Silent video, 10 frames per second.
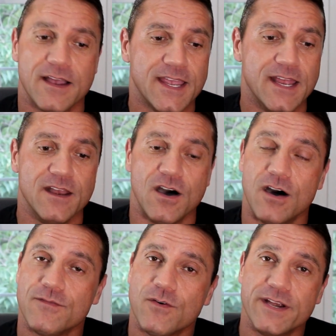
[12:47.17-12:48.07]
Again,
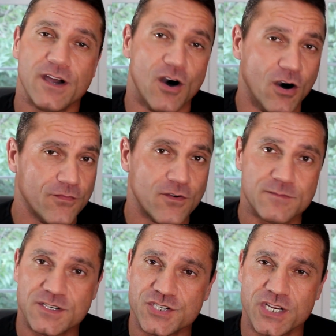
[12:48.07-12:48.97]
avoid all
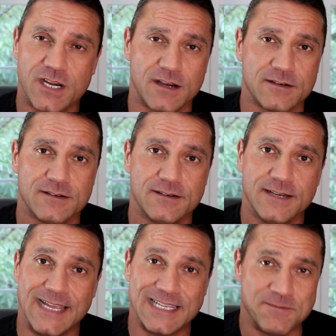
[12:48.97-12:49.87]
forms of sugar
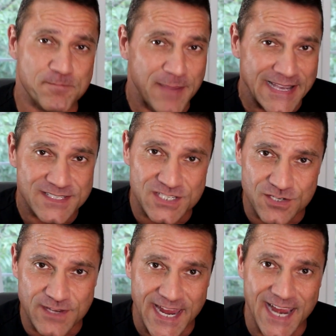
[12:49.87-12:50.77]
as best as
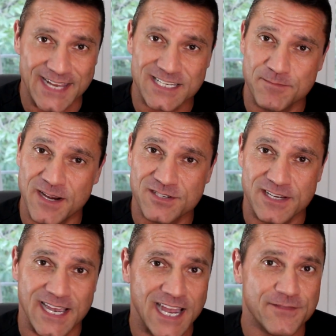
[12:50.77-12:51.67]
you can,
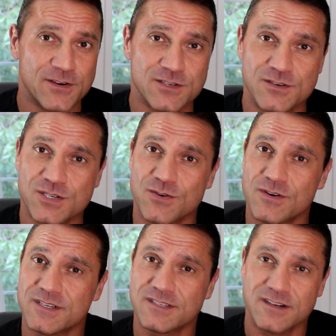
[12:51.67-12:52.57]
especially high fructose
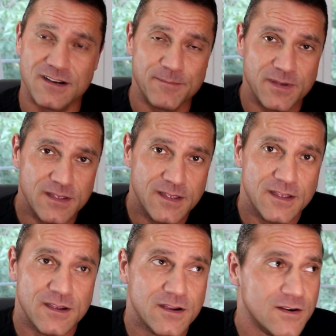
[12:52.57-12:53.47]
corn syrup,
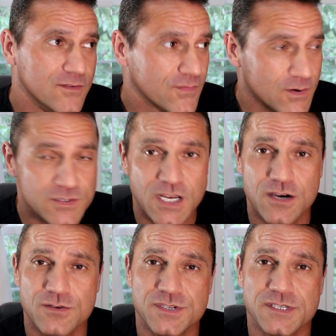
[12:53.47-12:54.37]

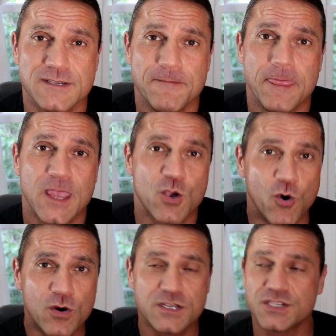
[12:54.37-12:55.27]
fructose,
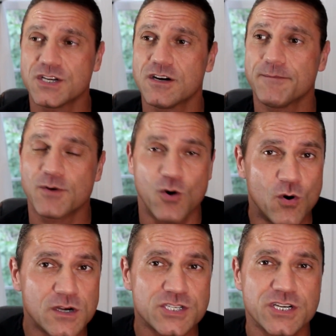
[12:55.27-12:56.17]
corn syrup,
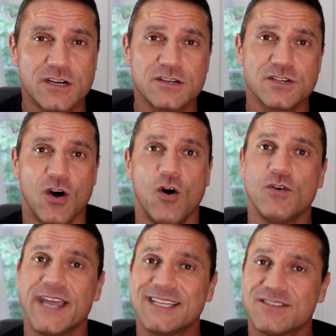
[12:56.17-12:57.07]
corn sugars,
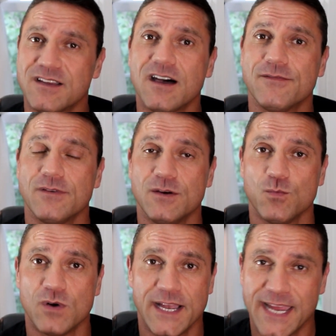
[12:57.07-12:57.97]
all that stuff,
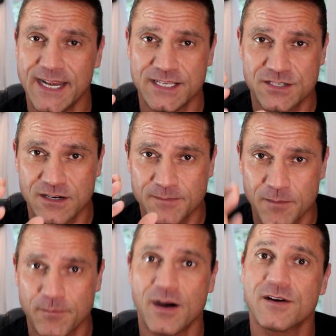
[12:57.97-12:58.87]
again, is going to
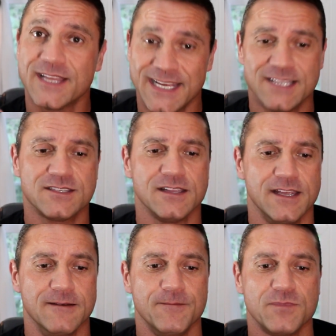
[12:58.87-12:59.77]
bombard that
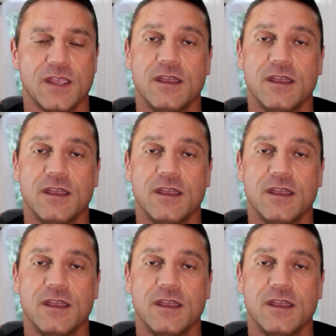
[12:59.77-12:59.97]
insulin.